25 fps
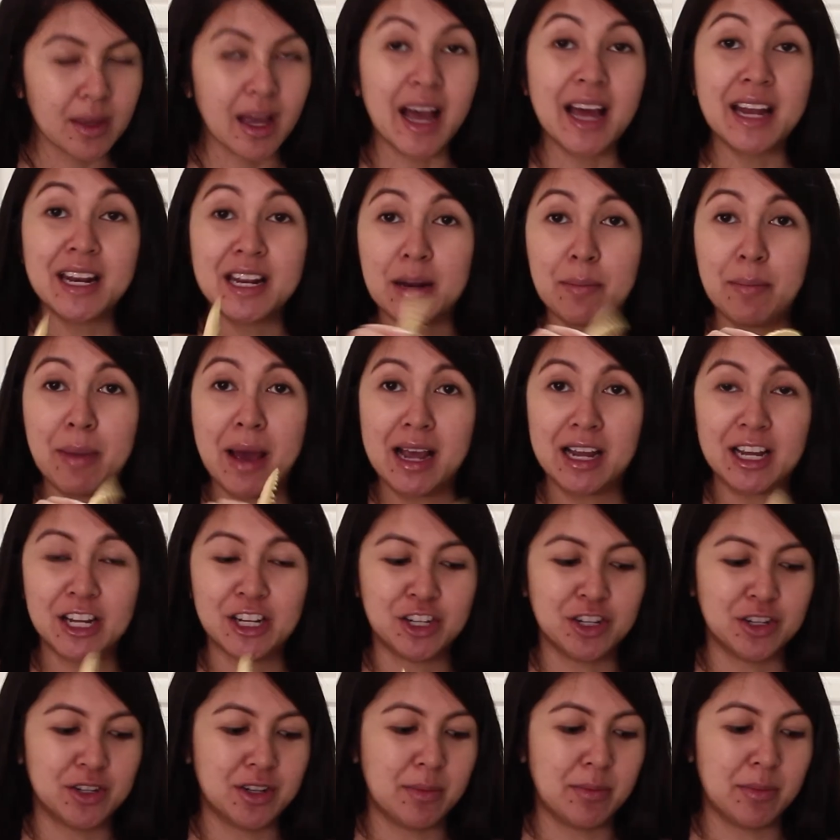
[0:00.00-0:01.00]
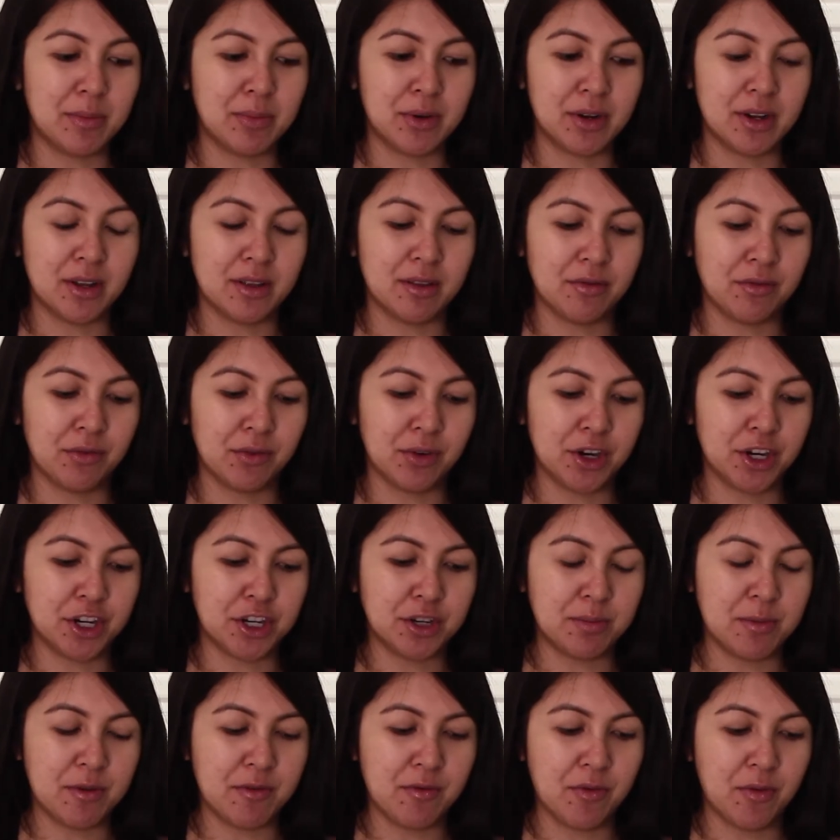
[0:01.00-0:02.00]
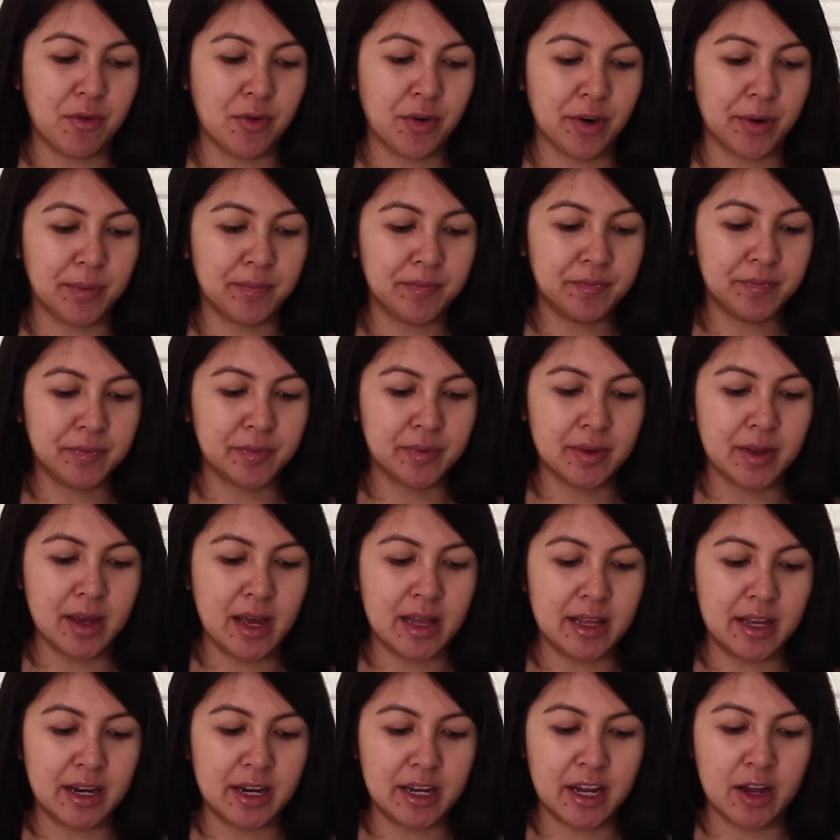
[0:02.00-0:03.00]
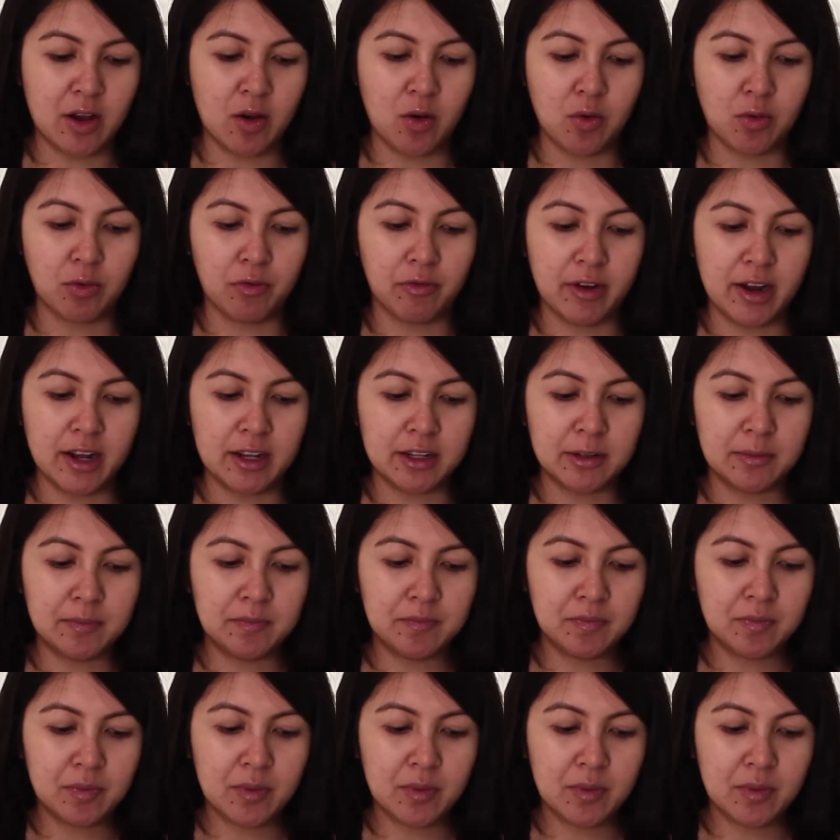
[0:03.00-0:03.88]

I need to package this up and put it in the fridge before I let it get old fast.